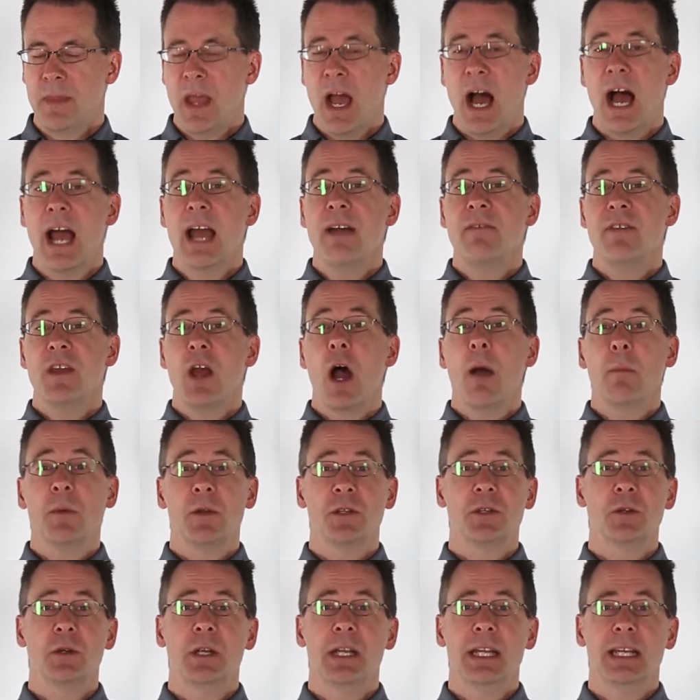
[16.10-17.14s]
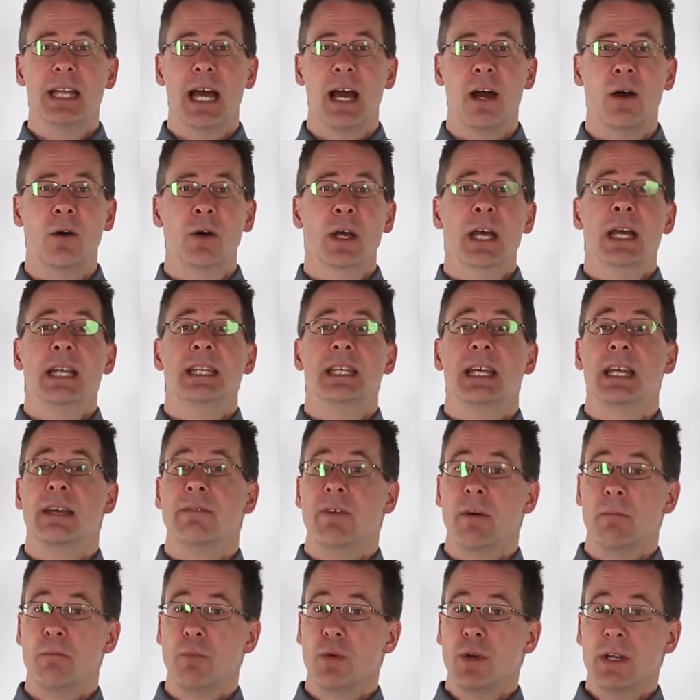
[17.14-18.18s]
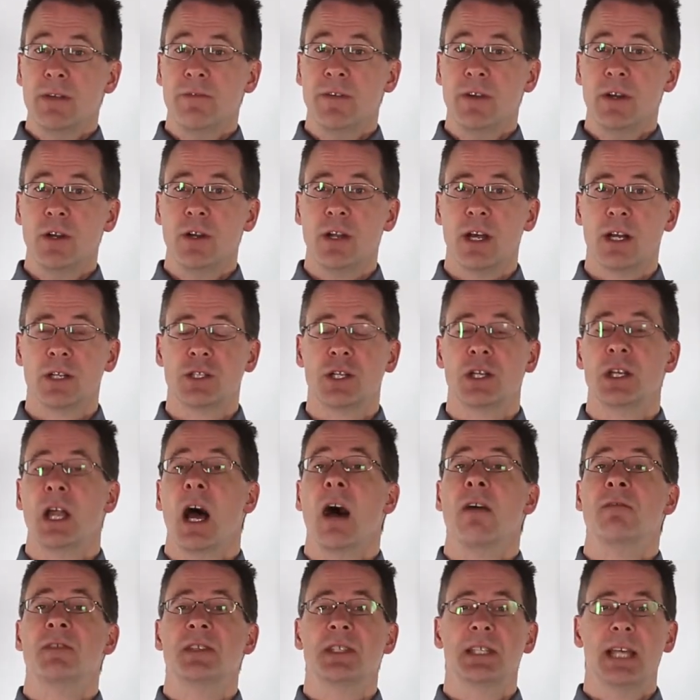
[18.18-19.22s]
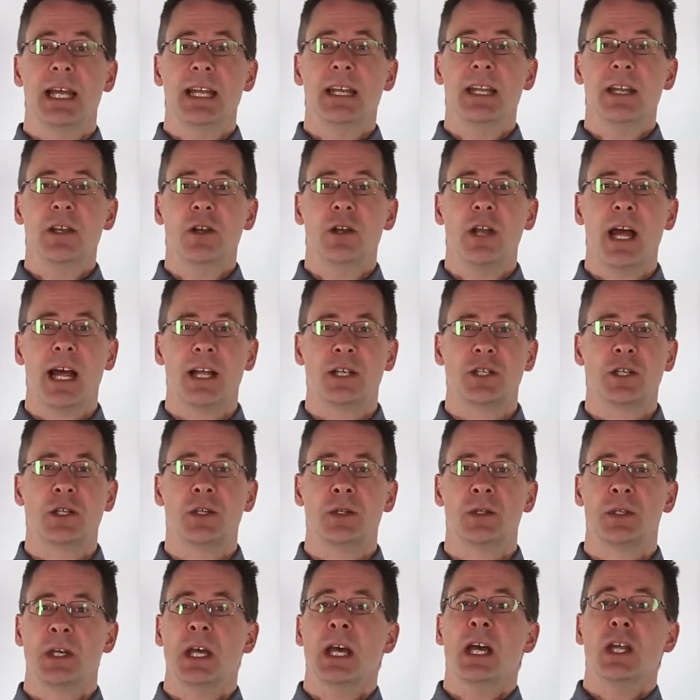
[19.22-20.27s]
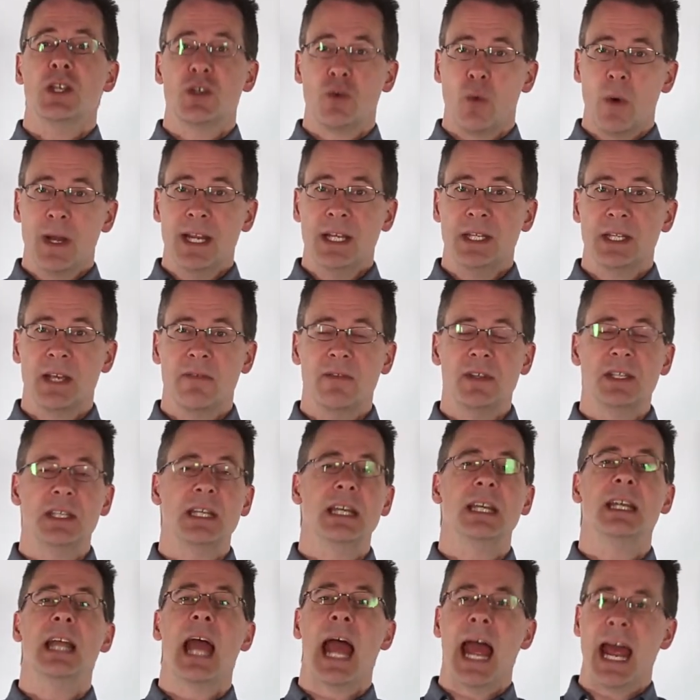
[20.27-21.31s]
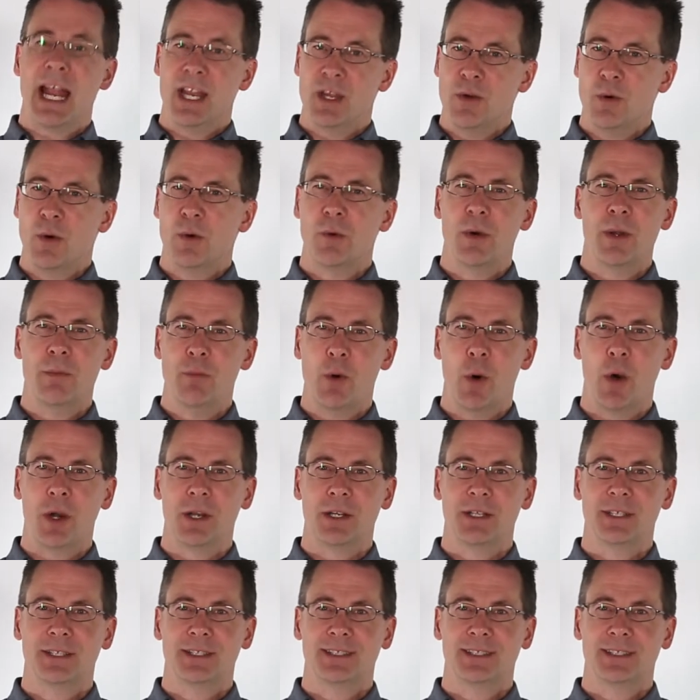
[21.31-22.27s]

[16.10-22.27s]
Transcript: I have the opportunity now to give a brief introduction of SEND International's 2017 annual report.